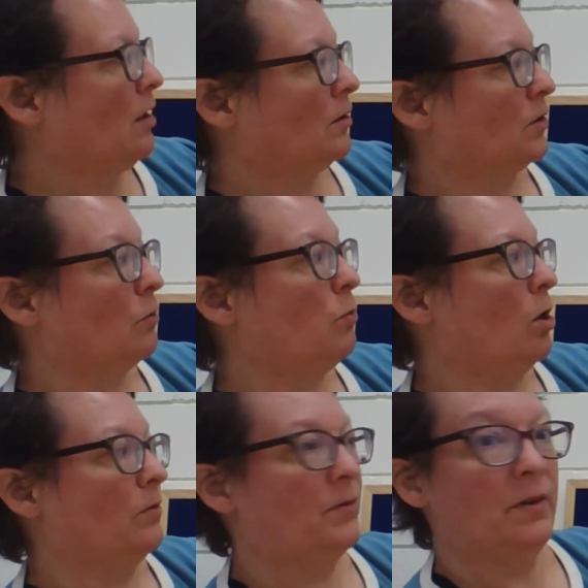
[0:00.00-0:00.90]
The
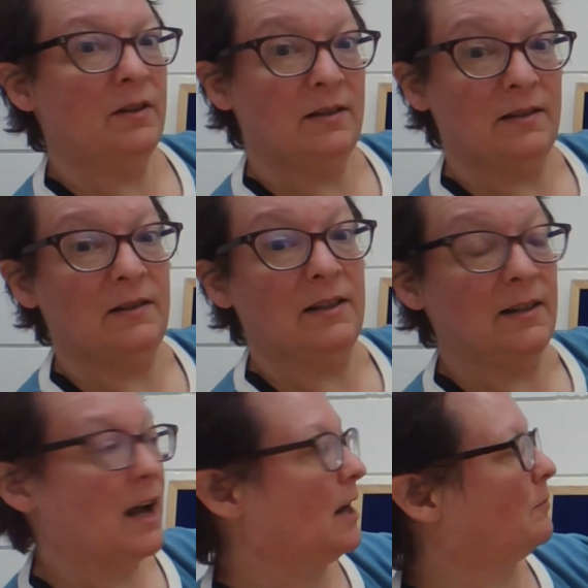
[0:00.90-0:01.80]
wolf did
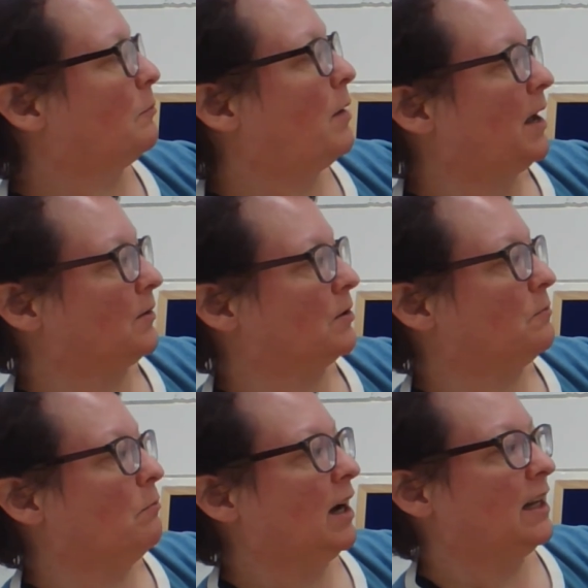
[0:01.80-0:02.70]
not bother
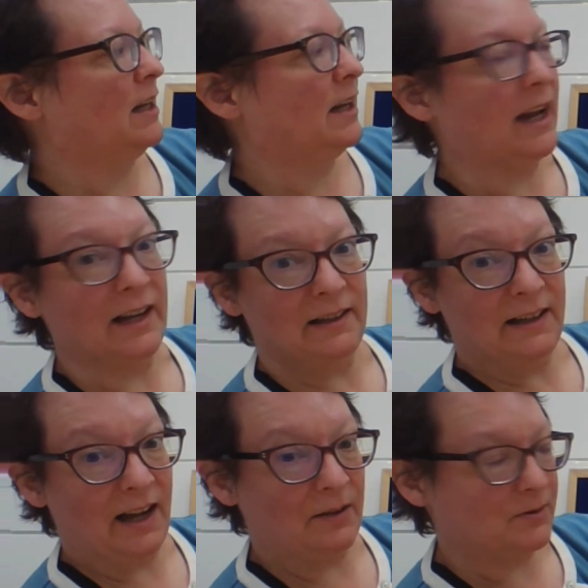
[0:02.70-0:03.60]
Mucky again
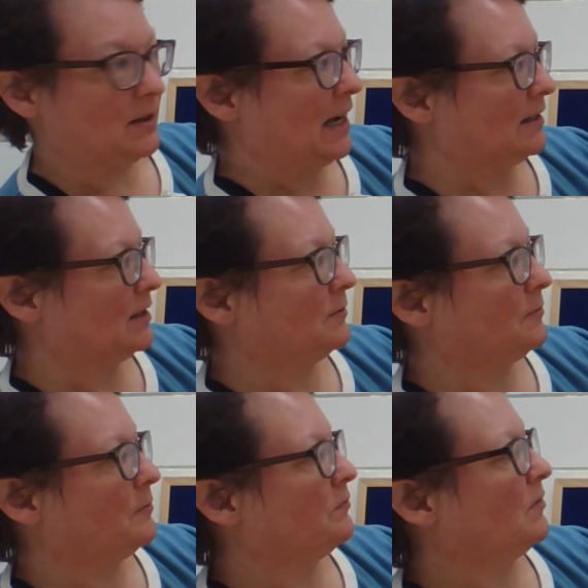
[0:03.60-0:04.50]
after that.
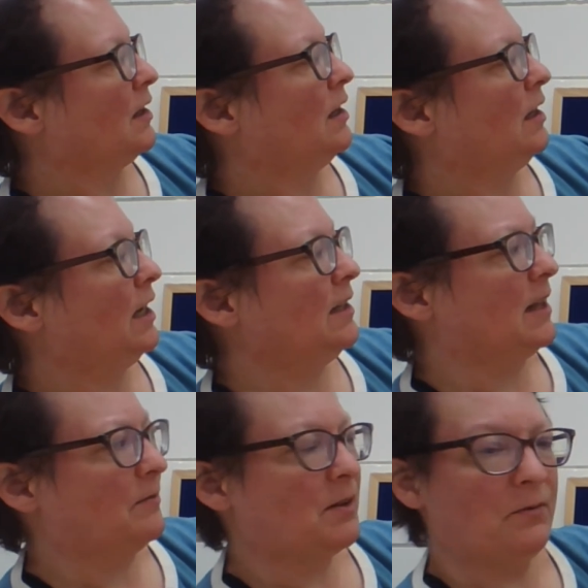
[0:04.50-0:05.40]
He
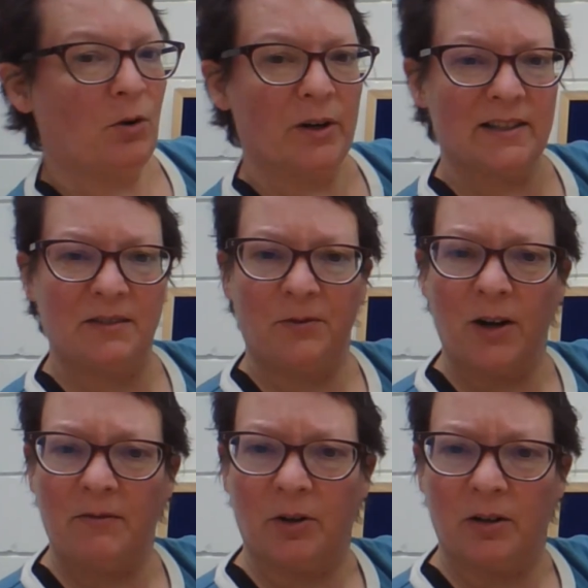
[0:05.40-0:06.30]
left the forest
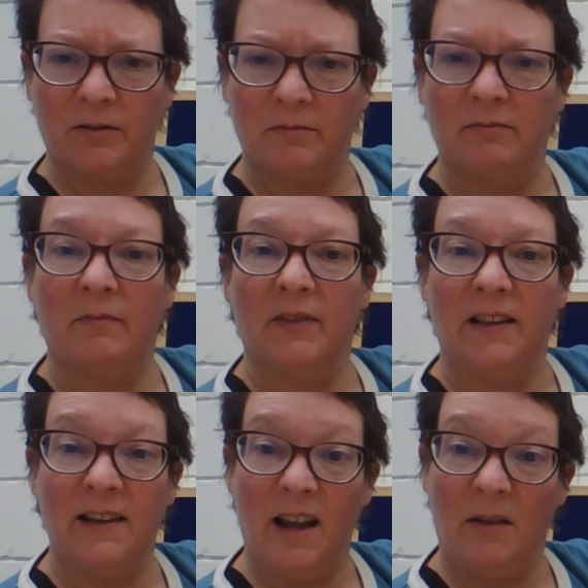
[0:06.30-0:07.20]
forever,
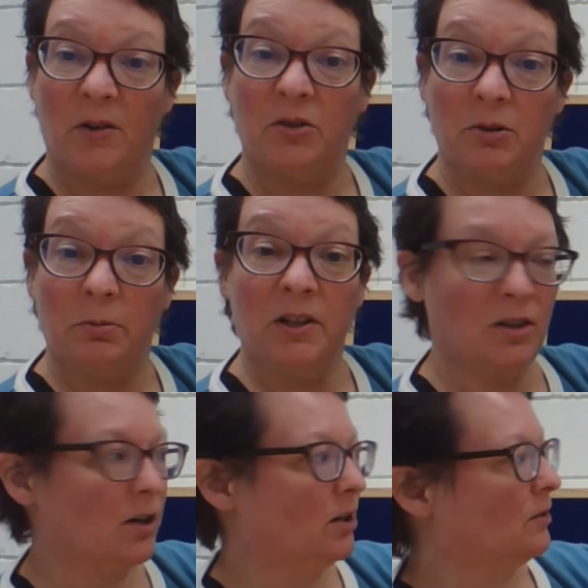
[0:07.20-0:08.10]
never to
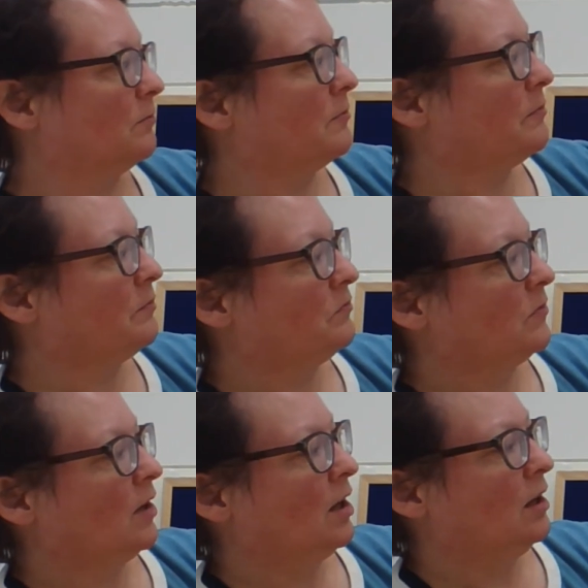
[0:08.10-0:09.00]
return.
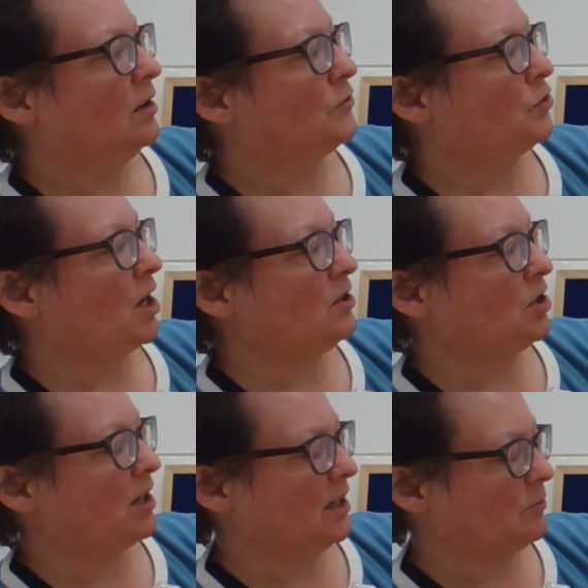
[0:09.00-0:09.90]

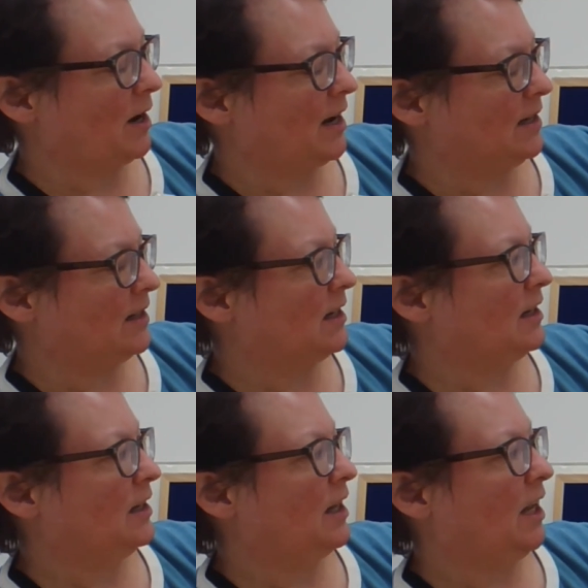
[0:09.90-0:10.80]
Changing his ways,
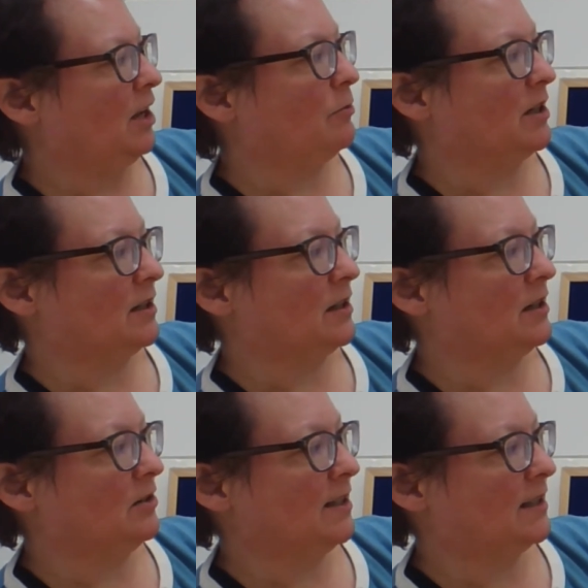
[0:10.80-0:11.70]
he went to the
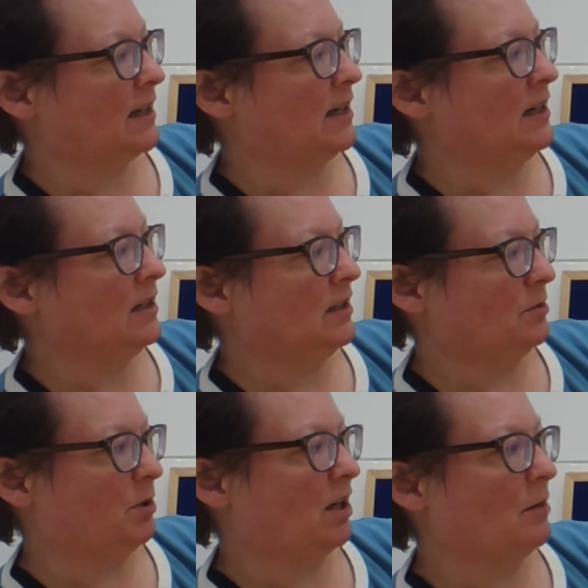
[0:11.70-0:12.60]
nearest city to
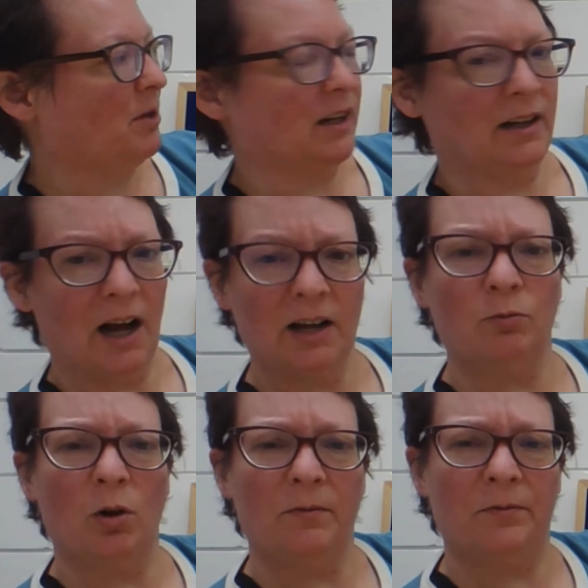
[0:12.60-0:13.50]
become a guide
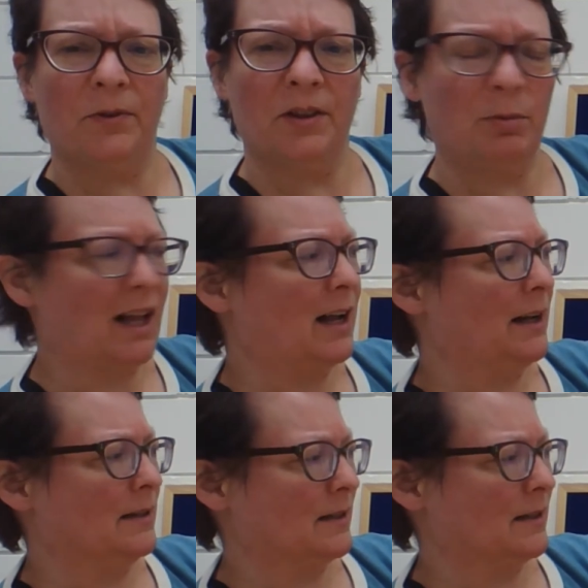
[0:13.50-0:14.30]
wolf for the blind.